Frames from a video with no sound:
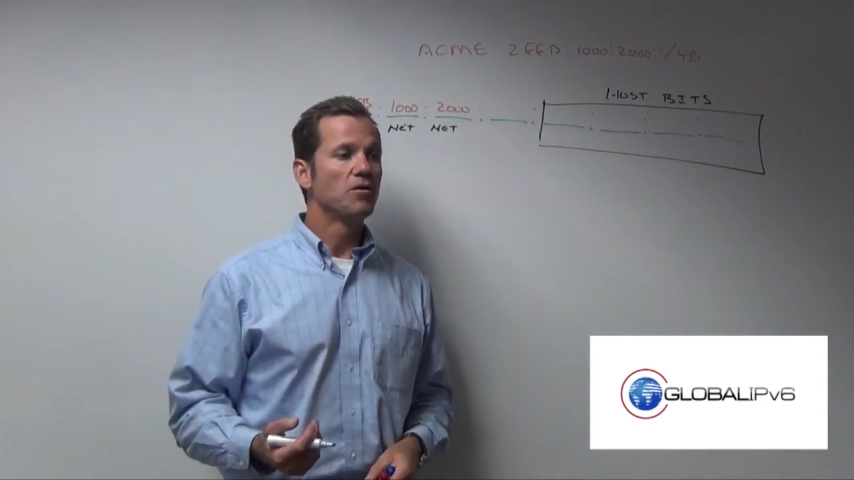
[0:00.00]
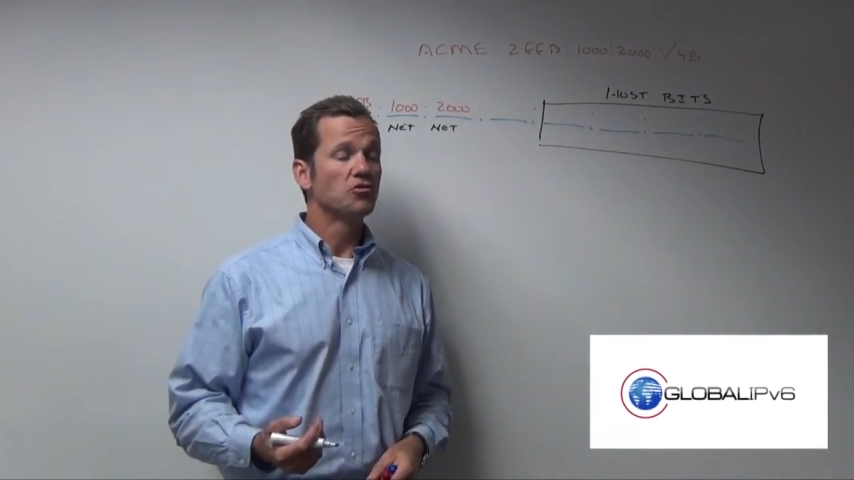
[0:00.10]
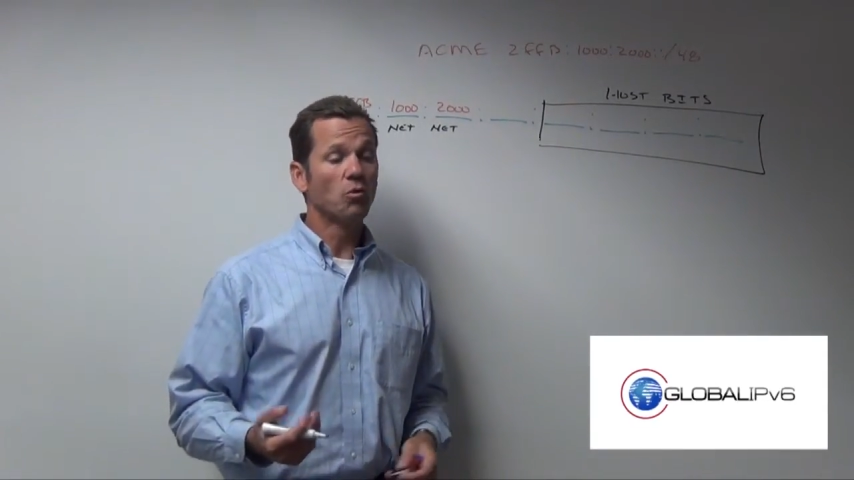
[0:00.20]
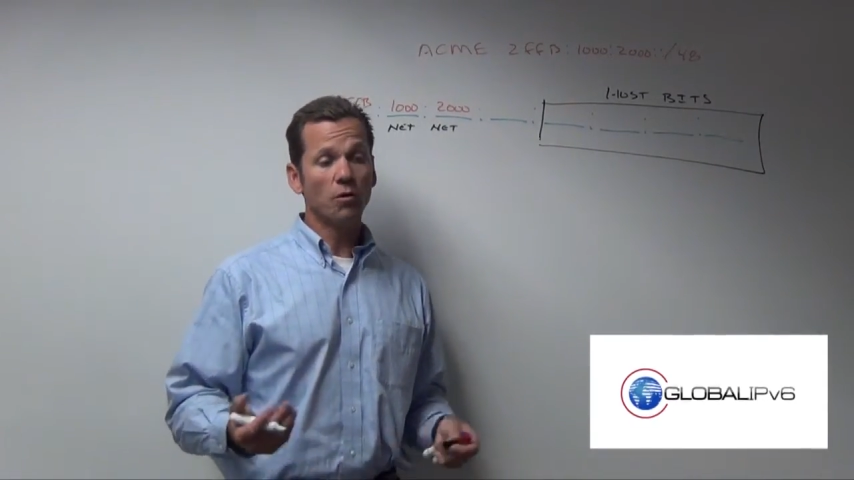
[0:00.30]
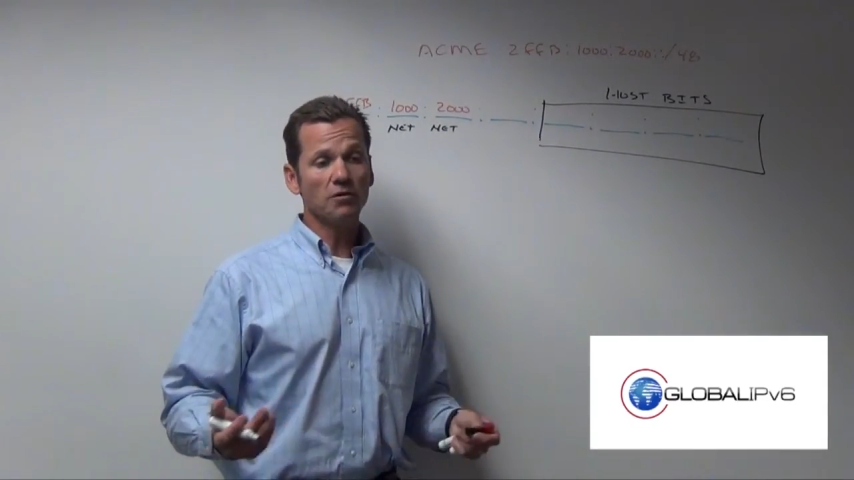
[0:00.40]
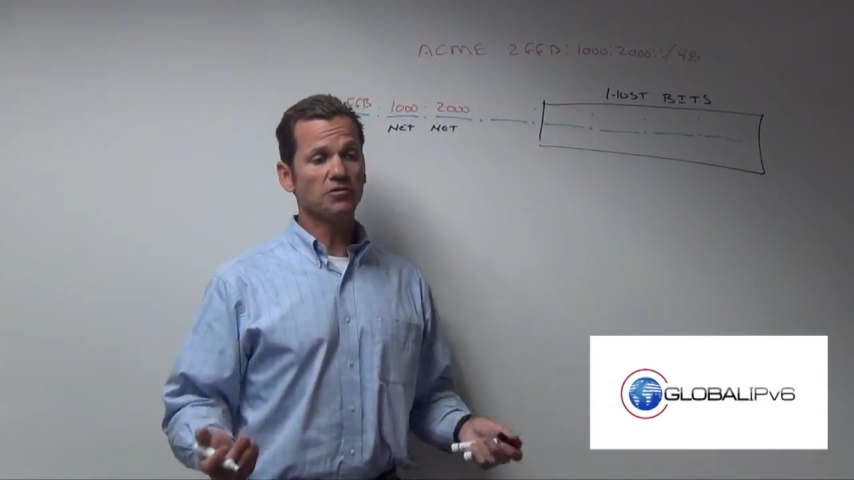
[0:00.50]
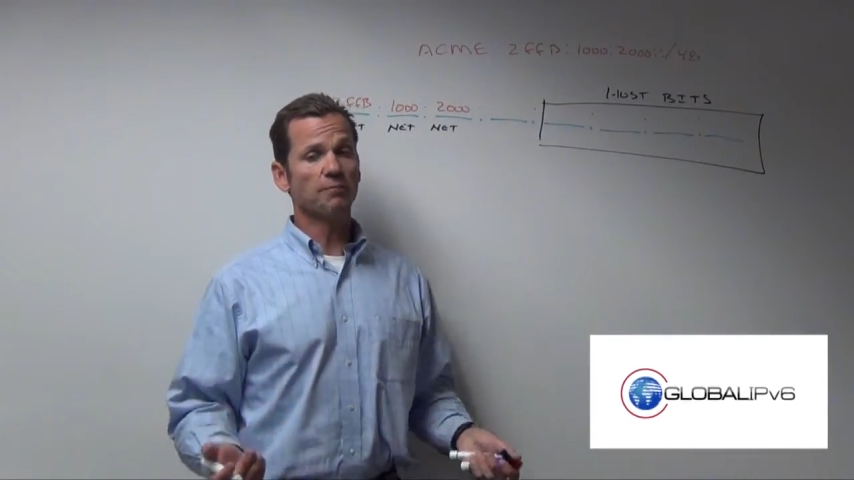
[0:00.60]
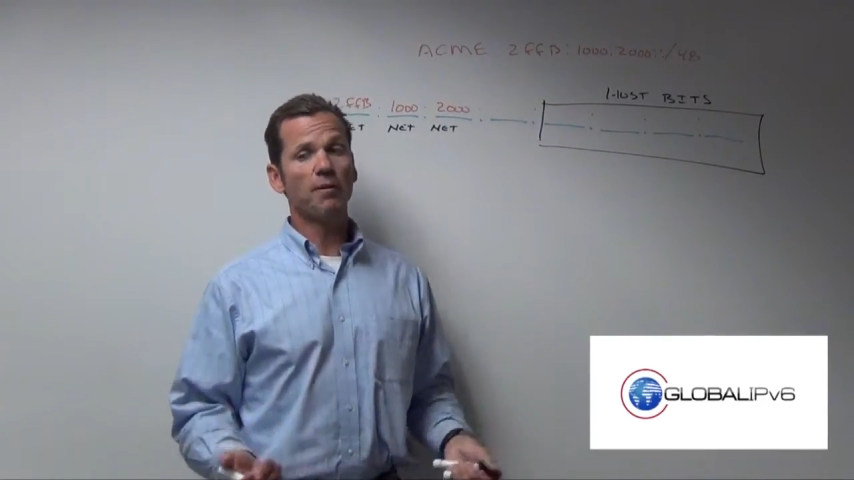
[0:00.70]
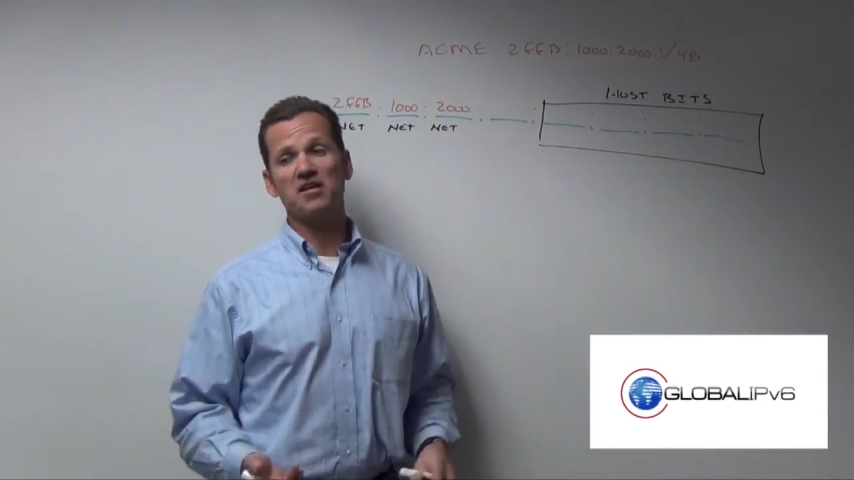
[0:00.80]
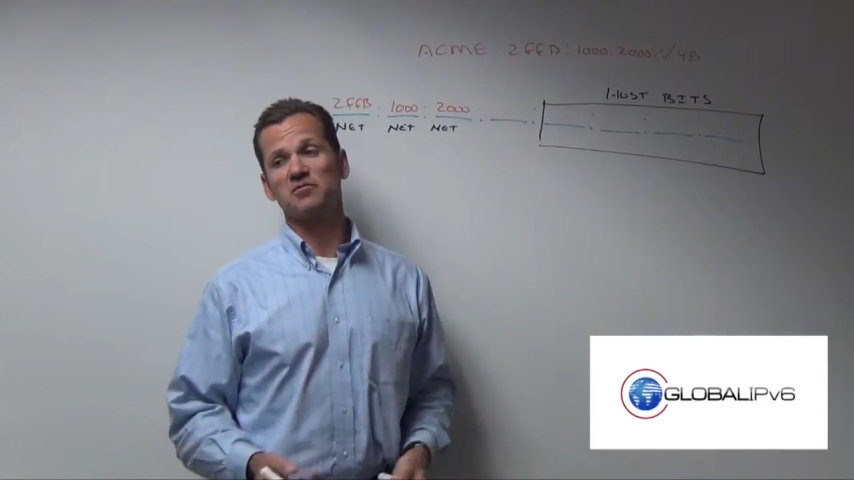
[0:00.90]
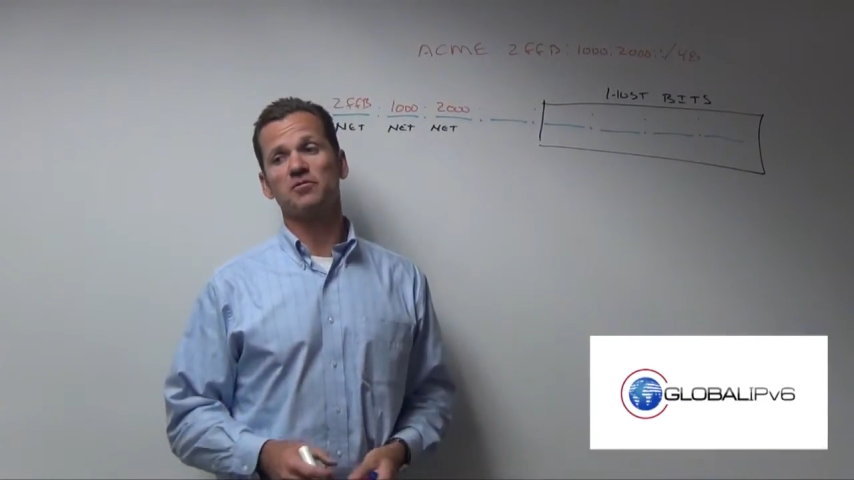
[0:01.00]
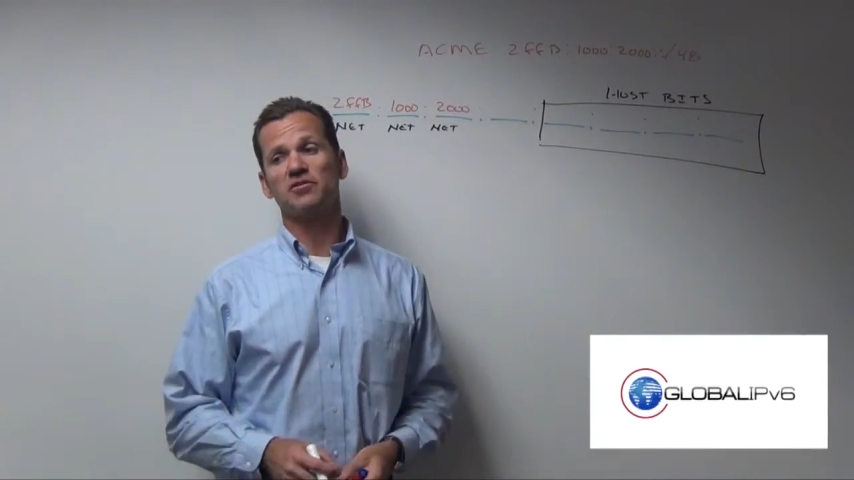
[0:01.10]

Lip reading: So what are some possible